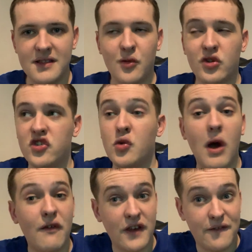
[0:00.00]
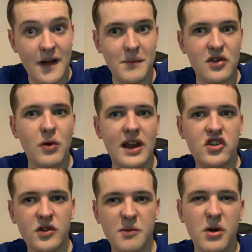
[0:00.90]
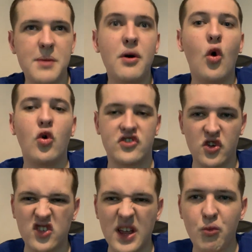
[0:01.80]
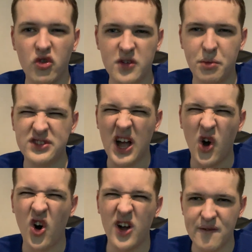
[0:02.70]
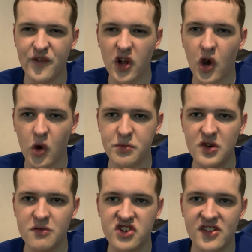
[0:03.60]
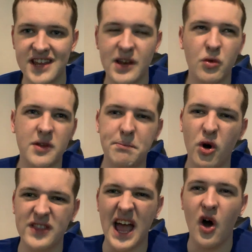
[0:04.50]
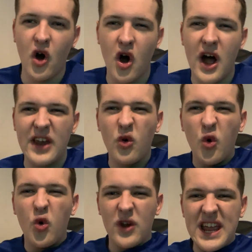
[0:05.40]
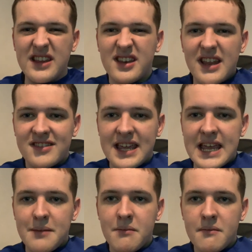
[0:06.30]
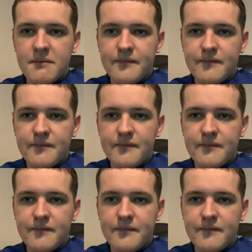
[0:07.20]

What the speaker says: They want to do well for their family as well in terms of money, but also because they want to put their heart in for the club. You know what I'm trying to say? They want to put their heart and all into this team.